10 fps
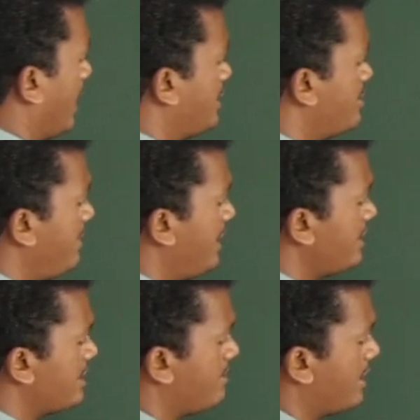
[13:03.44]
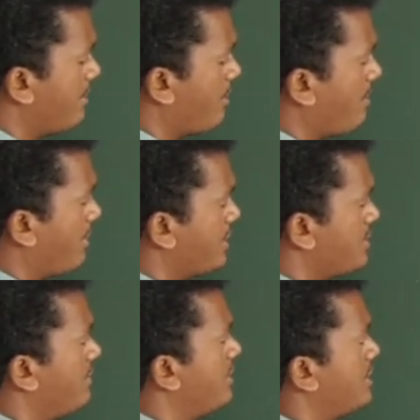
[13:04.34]
exhibiting similar
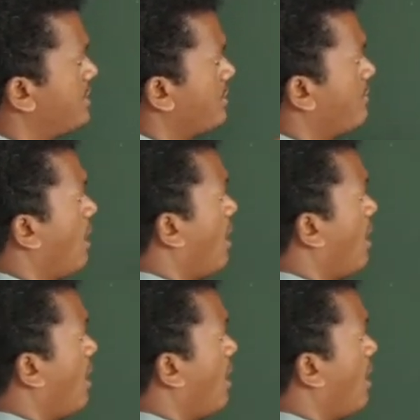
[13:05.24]
properties with this